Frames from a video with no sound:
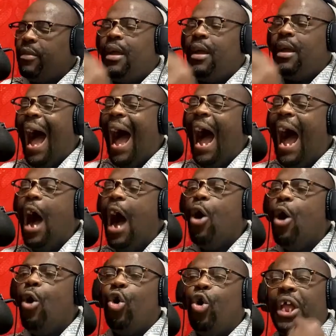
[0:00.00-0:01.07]
How
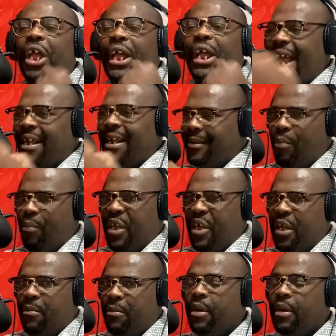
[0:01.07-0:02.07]
can I stop him?